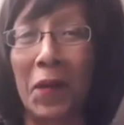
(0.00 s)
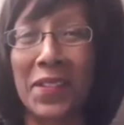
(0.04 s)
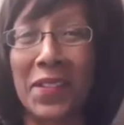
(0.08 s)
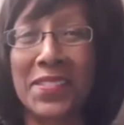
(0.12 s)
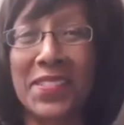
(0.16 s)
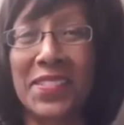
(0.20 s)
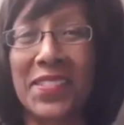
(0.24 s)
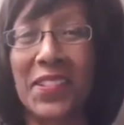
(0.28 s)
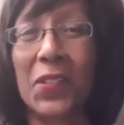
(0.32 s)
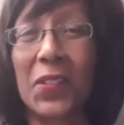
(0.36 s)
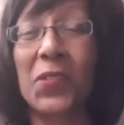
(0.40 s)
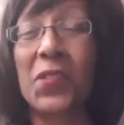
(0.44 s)

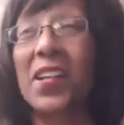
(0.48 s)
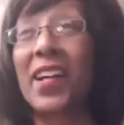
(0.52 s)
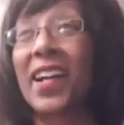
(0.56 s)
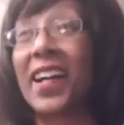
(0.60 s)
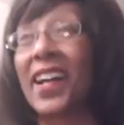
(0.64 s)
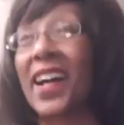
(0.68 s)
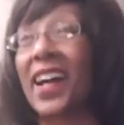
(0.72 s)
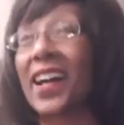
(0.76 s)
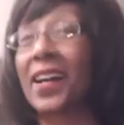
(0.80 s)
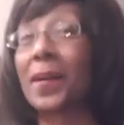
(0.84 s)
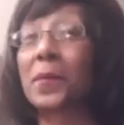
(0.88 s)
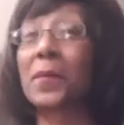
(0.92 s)
so
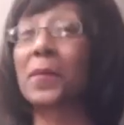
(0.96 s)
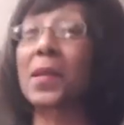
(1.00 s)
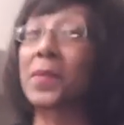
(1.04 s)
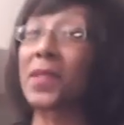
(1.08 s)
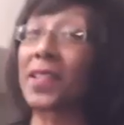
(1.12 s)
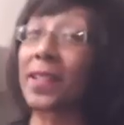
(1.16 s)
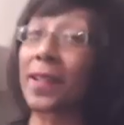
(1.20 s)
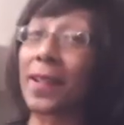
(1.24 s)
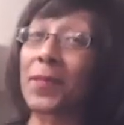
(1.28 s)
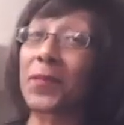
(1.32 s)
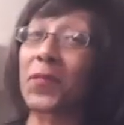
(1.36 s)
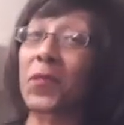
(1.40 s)
maybe
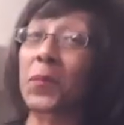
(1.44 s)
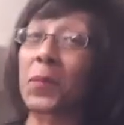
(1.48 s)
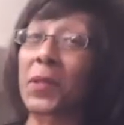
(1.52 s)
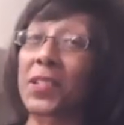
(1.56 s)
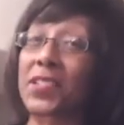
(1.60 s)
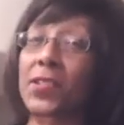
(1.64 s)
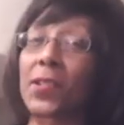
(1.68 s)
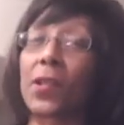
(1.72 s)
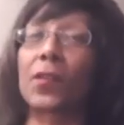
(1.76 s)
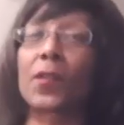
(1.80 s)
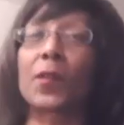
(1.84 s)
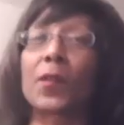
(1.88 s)
not for much
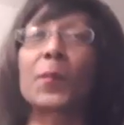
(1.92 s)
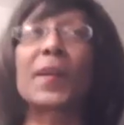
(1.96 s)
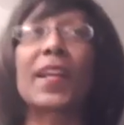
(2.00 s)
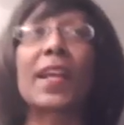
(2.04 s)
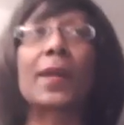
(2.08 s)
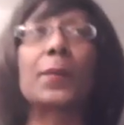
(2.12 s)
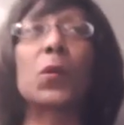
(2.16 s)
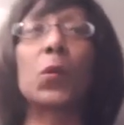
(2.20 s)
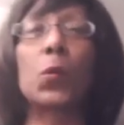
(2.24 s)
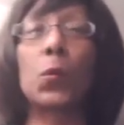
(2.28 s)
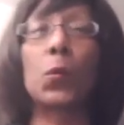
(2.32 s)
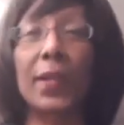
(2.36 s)
longer, but I'm
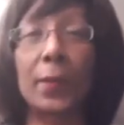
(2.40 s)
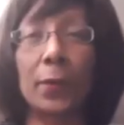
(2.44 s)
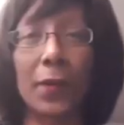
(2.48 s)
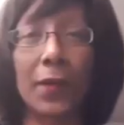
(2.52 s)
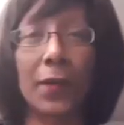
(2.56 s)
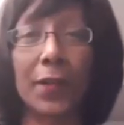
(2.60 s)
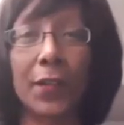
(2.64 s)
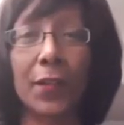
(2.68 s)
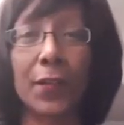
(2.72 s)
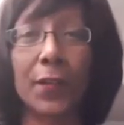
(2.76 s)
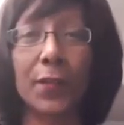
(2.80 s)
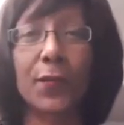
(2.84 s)
a wee
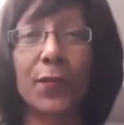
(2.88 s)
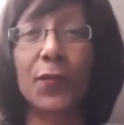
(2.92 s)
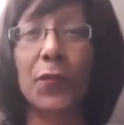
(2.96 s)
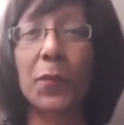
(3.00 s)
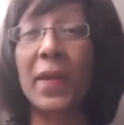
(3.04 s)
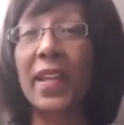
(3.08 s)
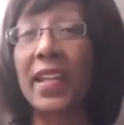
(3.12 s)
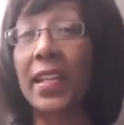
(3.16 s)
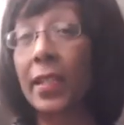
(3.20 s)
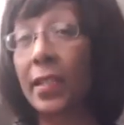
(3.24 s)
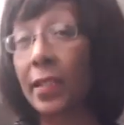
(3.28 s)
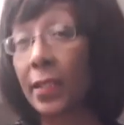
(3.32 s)
worker for
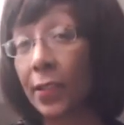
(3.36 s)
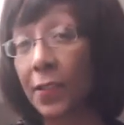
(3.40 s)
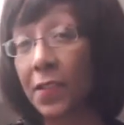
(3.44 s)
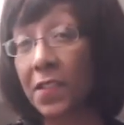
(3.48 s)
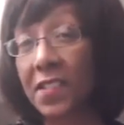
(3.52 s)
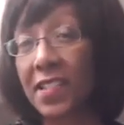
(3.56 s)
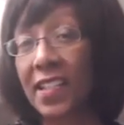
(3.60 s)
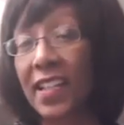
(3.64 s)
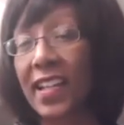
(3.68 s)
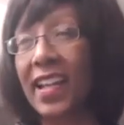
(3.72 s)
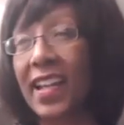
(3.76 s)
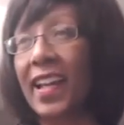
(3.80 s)
many years.
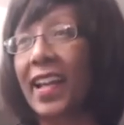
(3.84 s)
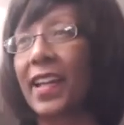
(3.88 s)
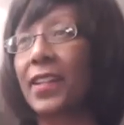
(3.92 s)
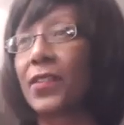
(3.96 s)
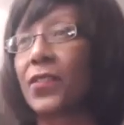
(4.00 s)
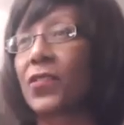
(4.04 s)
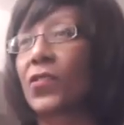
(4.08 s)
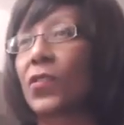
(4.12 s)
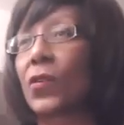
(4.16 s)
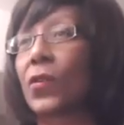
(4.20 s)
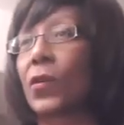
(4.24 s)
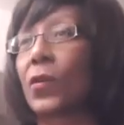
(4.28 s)
And
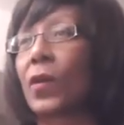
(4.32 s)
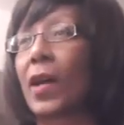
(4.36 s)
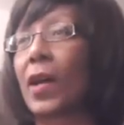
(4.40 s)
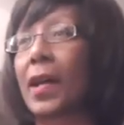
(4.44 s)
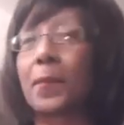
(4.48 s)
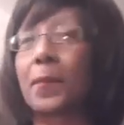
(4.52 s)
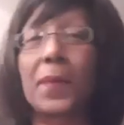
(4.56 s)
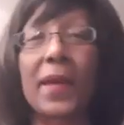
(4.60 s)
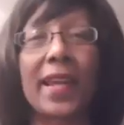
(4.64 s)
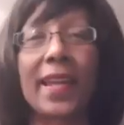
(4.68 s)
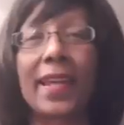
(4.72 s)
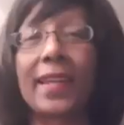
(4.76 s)
so I
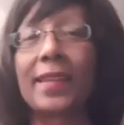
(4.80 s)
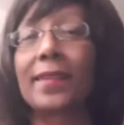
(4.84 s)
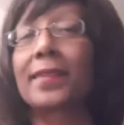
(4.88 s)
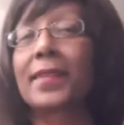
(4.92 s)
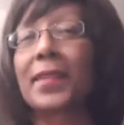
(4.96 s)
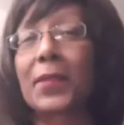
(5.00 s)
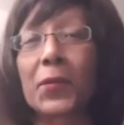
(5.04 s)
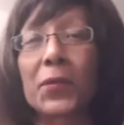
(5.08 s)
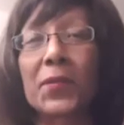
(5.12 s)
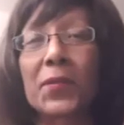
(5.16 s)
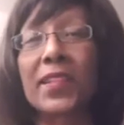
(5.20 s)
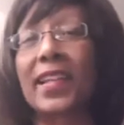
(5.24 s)
paint
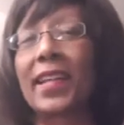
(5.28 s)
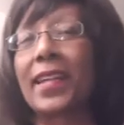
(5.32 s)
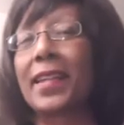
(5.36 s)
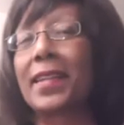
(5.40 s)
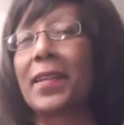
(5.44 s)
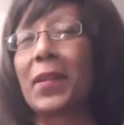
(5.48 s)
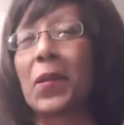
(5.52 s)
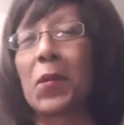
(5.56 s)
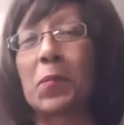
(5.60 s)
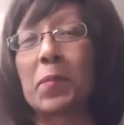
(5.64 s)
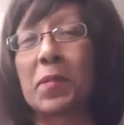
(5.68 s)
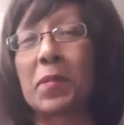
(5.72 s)
literally in the
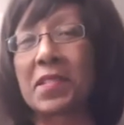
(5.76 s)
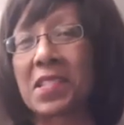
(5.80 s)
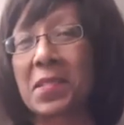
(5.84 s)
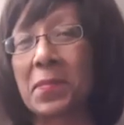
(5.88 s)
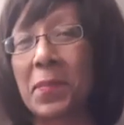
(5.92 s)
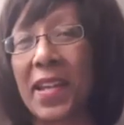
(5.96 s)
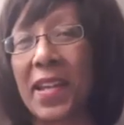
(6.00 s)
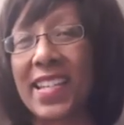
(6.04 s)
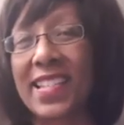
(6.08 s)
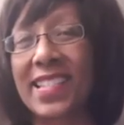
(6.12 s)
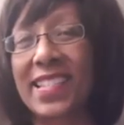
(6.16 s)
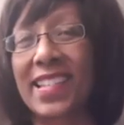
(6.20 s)
open
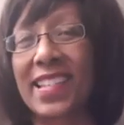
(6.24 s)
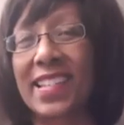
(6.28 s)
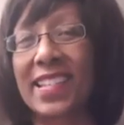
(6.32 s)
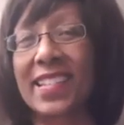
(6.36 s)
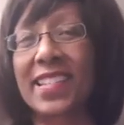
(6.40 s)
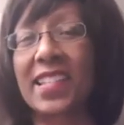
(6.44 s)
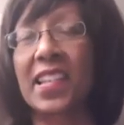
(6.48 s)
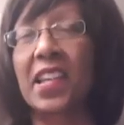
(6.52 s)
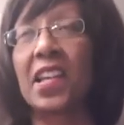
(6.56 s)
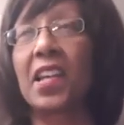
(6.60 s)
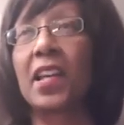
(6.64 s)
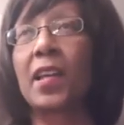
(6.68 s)
spaces
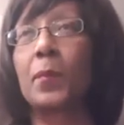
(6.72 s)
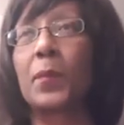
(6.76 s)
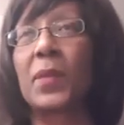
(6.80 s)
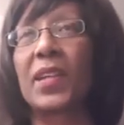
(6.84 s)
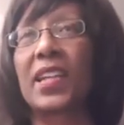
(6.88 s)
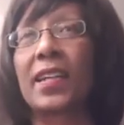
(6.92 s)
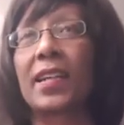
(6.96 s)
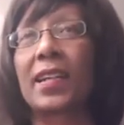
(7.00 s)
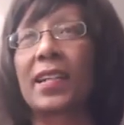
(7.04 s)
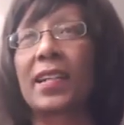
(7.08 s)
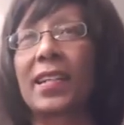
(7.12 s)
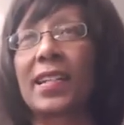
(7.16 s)

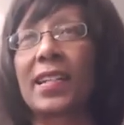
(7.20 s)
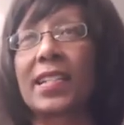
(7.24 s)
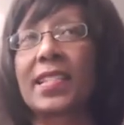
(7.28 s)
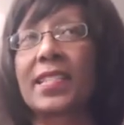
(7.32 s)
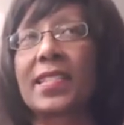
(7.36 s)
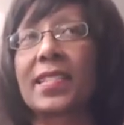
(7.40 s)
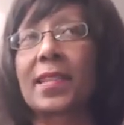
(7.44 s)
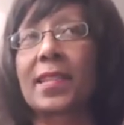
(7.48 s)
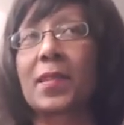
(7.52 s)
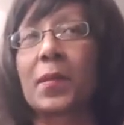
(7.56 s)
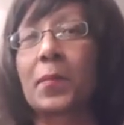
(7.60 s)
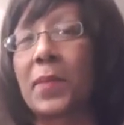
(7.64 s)
because
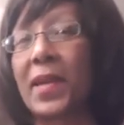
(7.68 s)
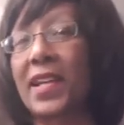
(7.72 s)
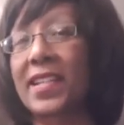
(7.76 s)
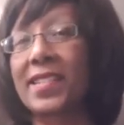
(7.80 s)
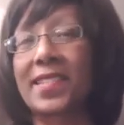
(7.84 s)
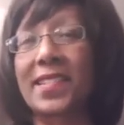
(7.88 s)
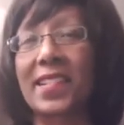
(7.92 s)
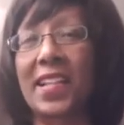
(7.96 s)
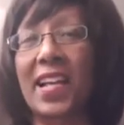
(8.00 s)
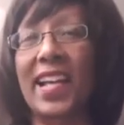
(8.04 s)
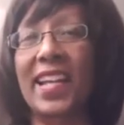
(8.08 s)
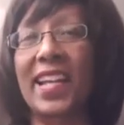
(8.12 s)
the best
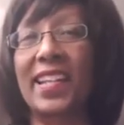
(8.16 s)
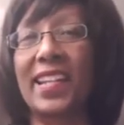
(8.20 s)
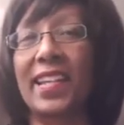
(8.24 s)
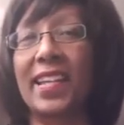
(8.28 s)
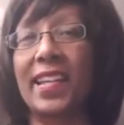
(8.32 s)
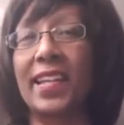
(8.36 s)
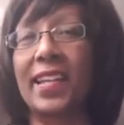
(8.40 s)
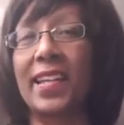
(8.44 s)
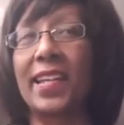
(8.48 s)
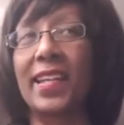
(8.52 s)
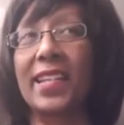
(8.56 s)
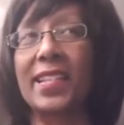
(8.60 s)
lighting
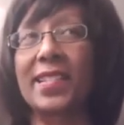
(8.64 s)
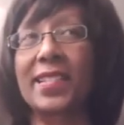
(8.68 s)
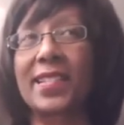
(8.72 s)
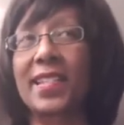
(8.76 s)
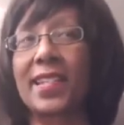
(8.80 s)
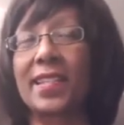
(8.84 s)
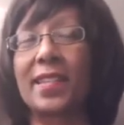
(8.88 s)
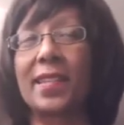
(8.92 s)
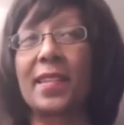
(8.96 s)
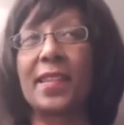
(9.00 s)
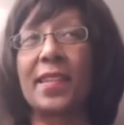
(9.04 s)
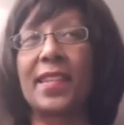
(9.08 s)
is
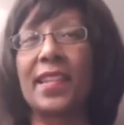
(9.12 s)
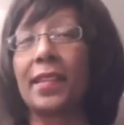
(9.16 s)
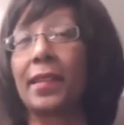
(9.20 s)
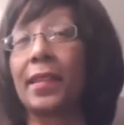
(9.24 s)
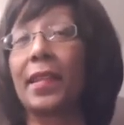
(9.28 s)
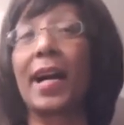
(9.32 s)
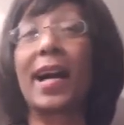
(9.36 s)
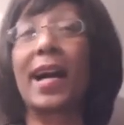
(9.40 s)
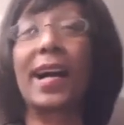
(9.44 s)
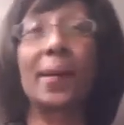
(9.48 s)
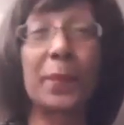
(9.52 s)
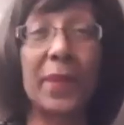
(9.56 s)
in the
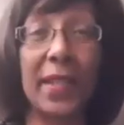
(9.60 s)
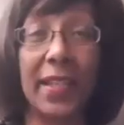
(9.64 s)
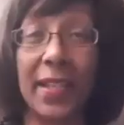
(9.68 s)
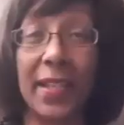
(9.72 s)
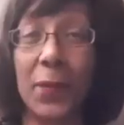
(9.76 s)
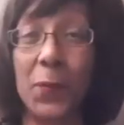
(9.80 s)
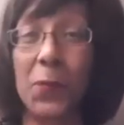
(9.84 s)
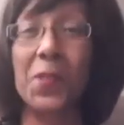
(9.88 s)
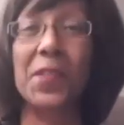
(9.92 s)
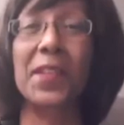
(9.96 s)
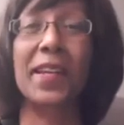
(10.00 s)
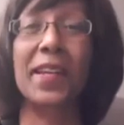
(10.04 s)
lobby
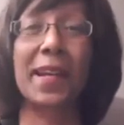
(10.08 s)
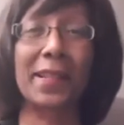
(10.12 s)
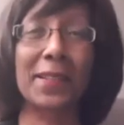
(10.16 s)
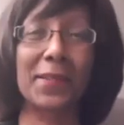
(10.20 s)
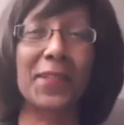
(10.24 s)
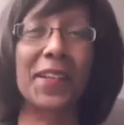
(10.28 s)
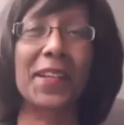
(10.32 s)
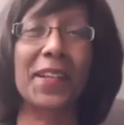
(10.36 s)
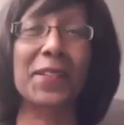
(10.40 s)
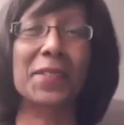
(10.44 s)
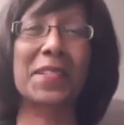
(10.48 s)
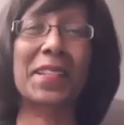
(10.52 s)
where the
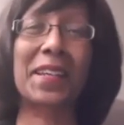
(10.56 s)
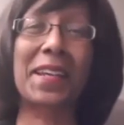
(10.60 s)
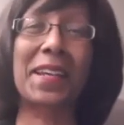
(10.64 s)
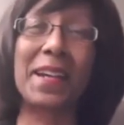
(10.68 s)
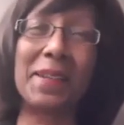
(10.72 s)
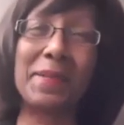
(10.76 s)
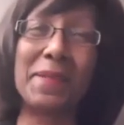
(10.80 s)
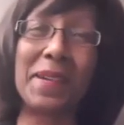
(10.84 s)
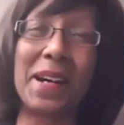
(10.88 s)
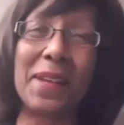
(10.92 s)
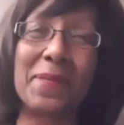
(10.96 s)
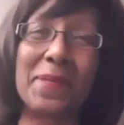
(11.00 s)
elevators
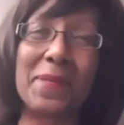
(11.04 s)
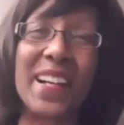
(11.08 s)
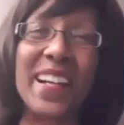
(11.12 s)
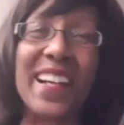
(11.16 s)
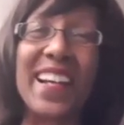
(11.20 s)
come.